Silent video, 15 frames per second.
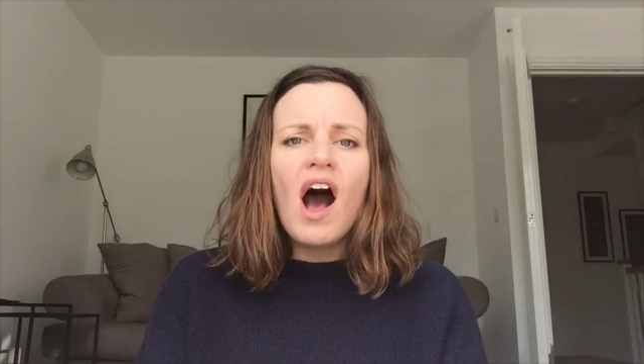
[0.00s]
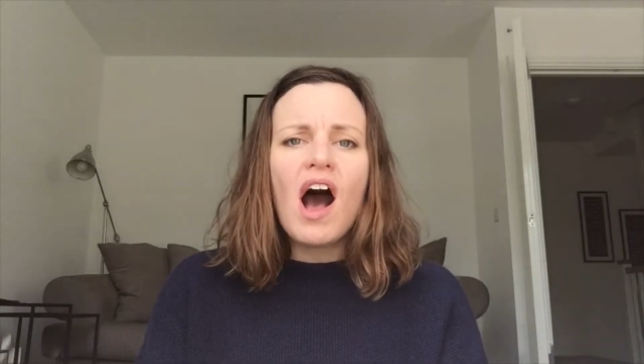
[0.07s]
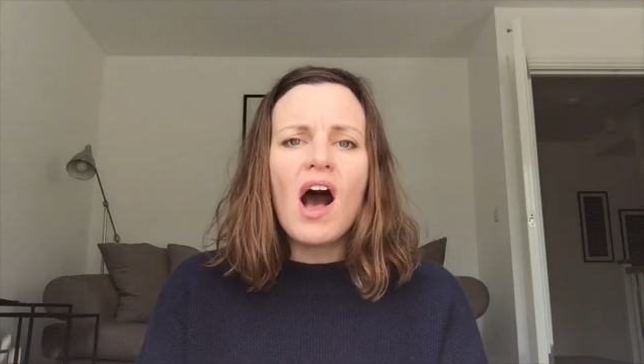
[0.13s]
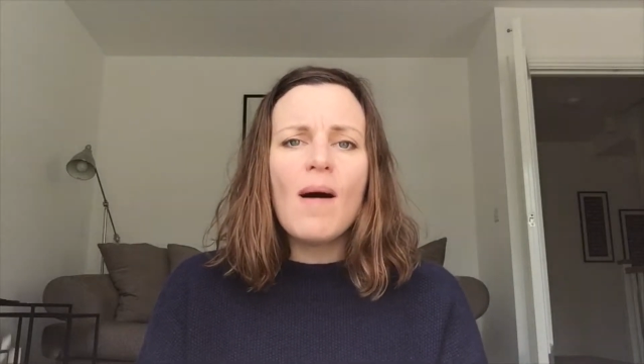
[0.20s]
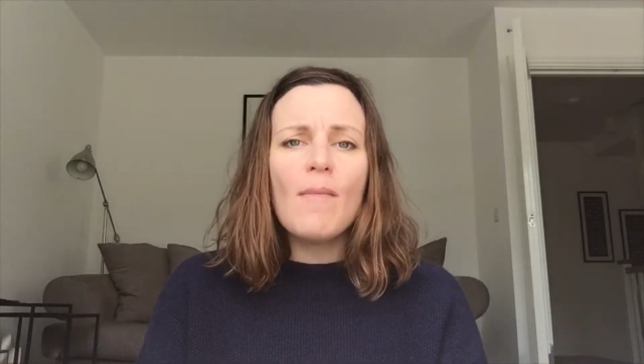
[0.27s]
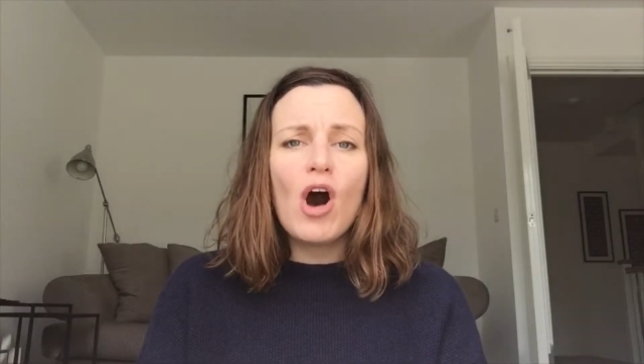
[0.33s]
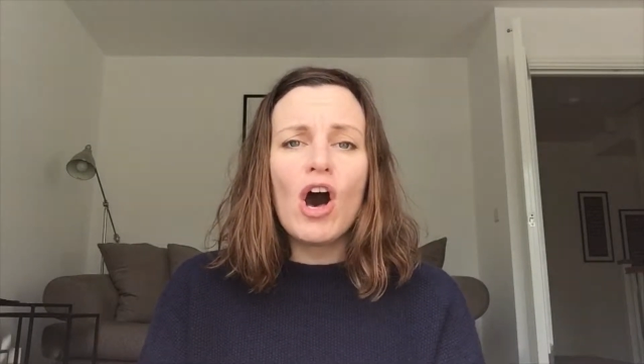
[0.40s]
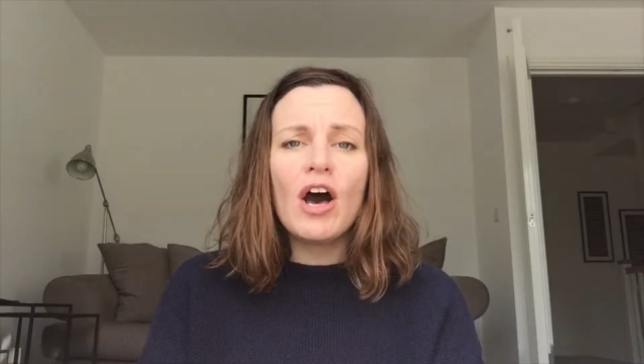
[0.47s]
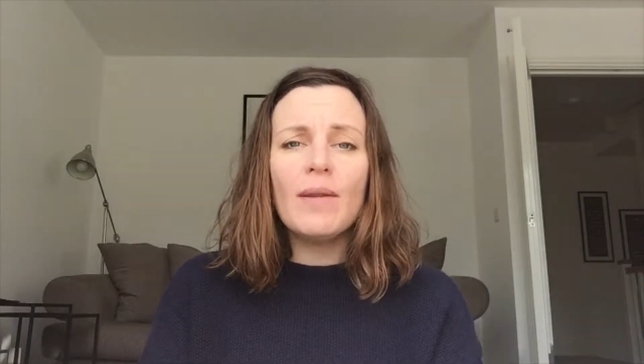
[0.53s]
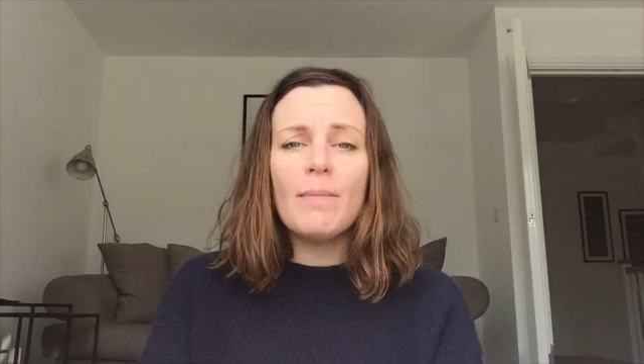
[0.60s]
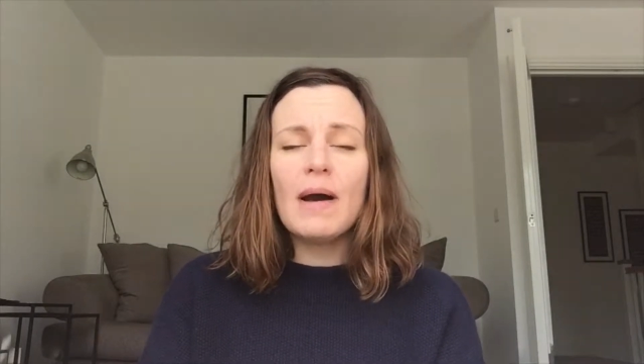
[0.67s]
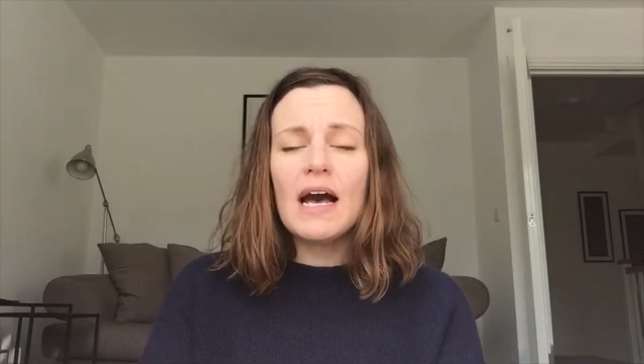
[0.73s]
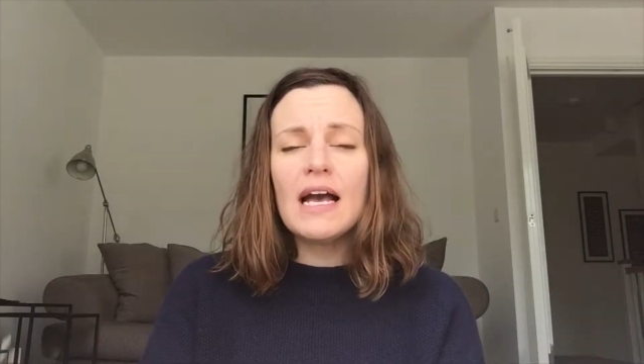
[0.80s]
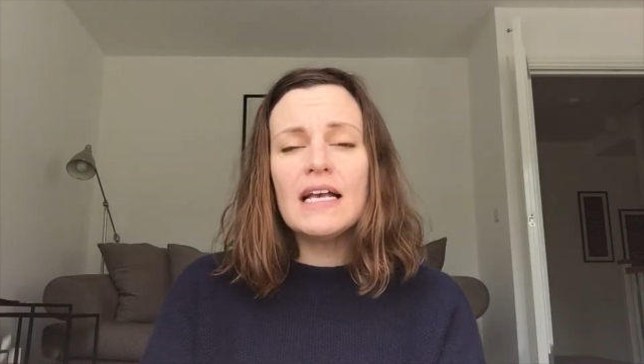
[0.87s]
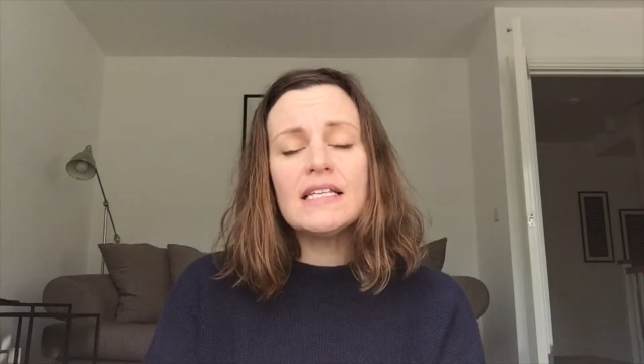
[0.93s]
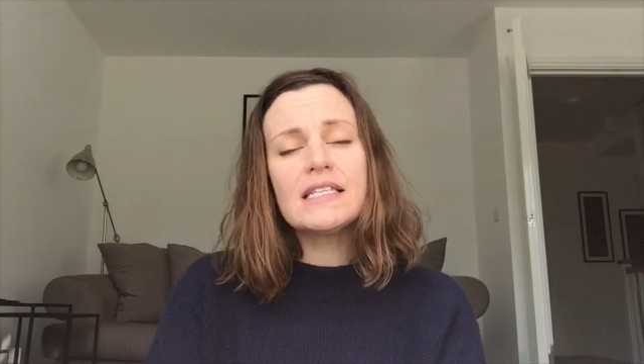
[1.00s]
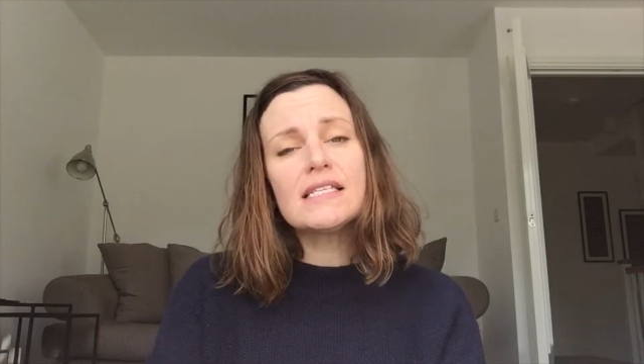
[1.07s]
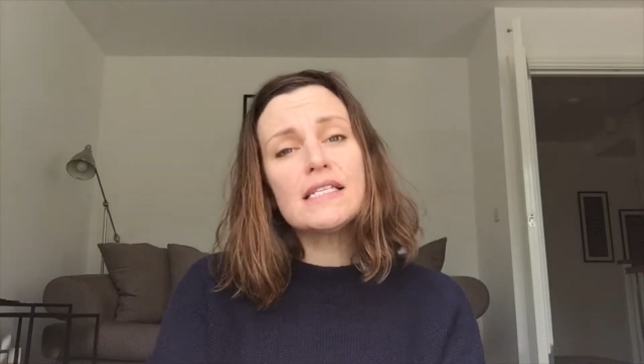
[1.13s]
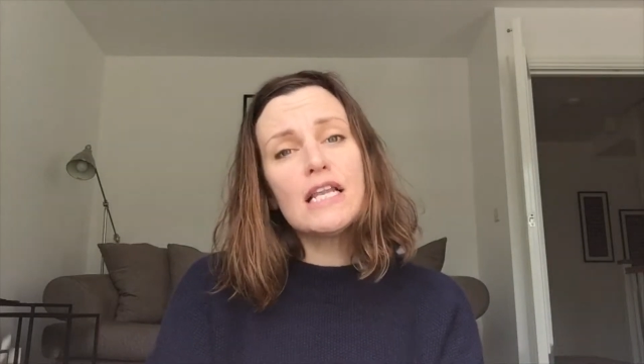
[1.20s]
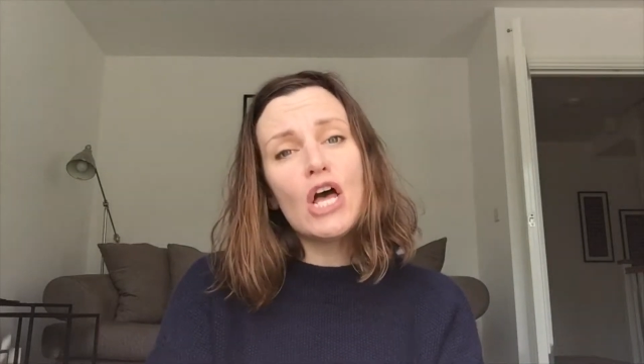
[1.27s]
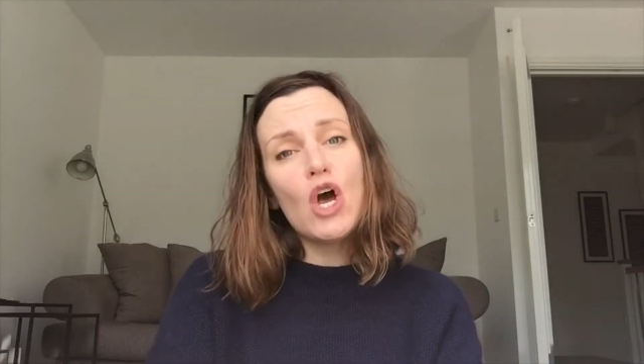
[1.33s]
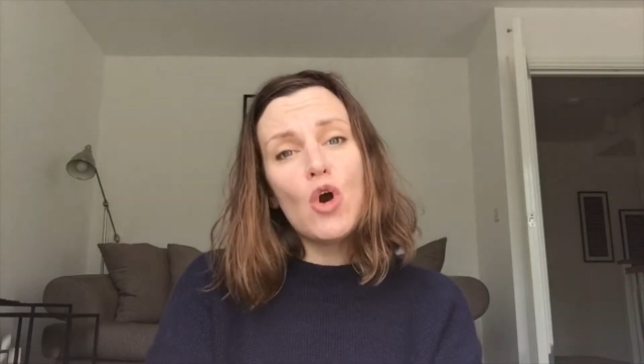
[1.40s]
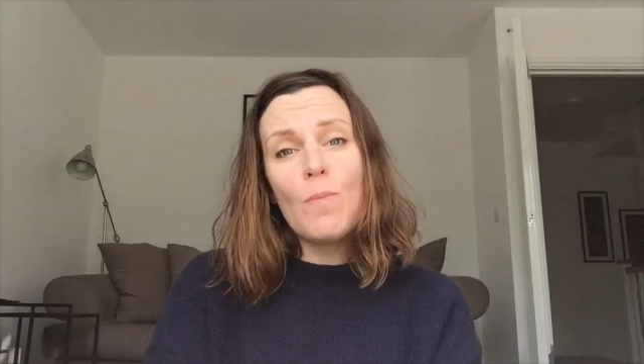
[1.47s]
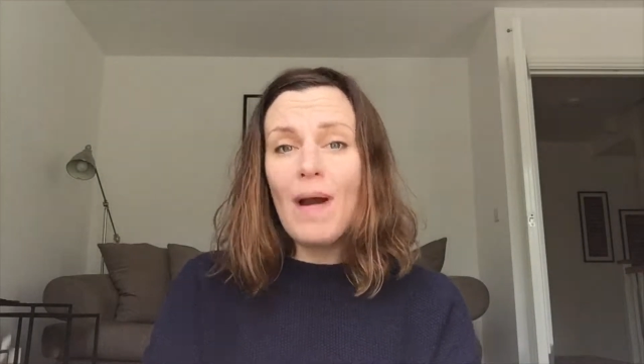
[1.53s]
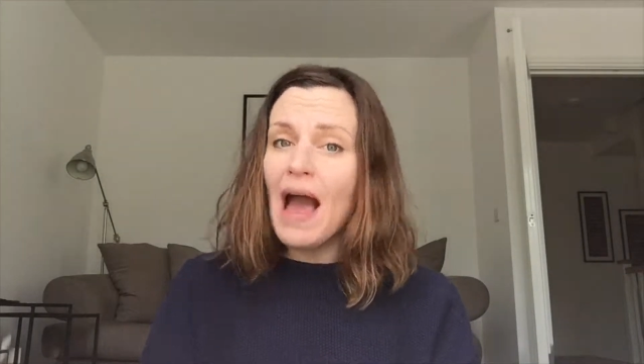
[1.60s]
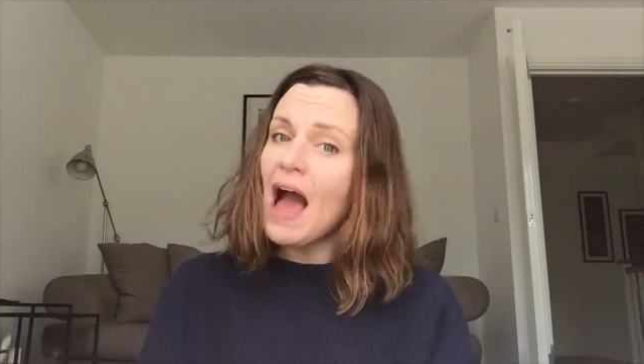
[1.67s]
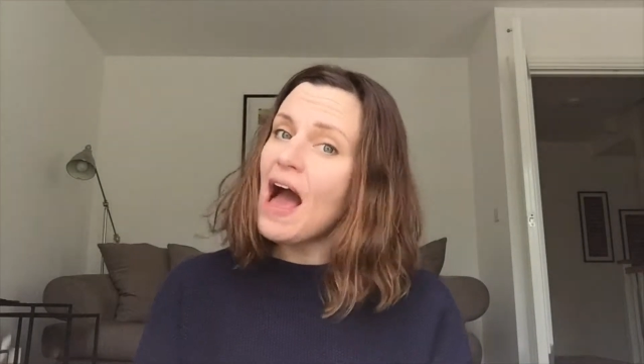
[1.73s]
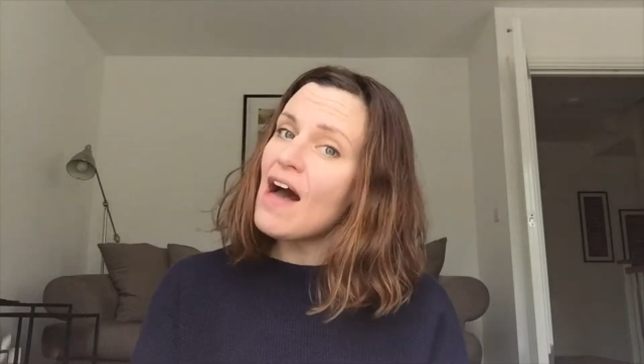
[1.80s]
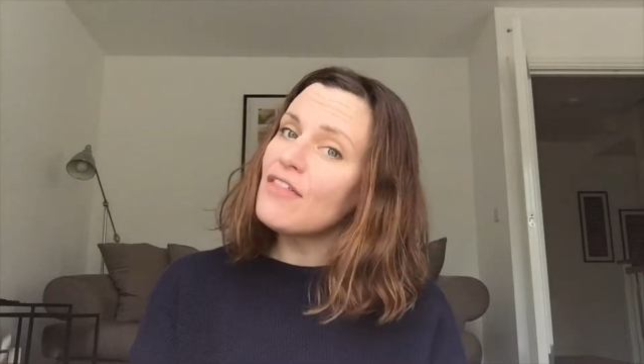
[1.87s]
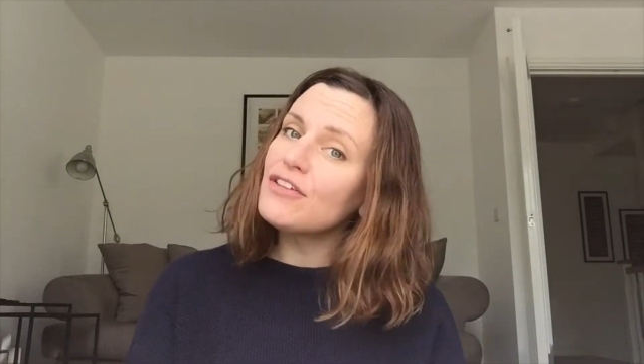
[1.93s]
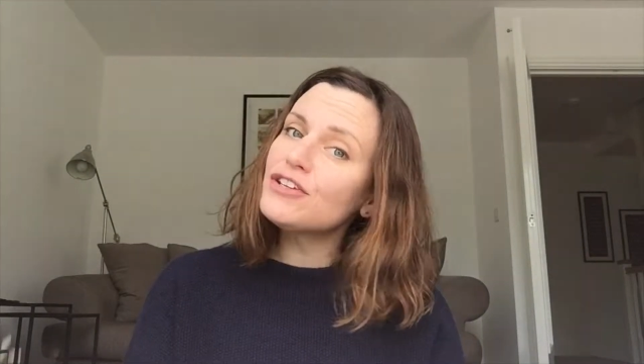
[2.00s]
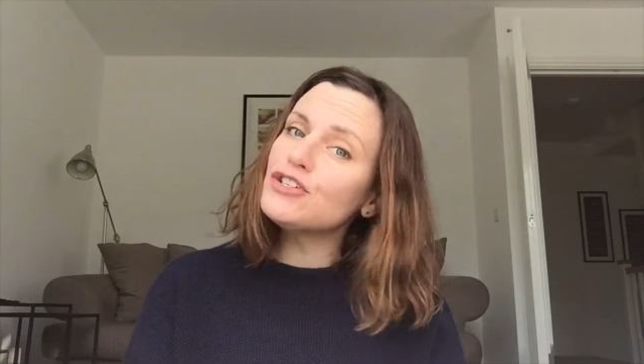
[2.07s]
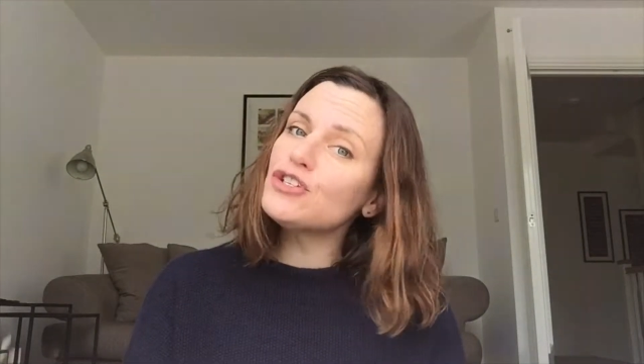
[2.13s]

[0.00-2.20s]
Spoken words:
on my slow path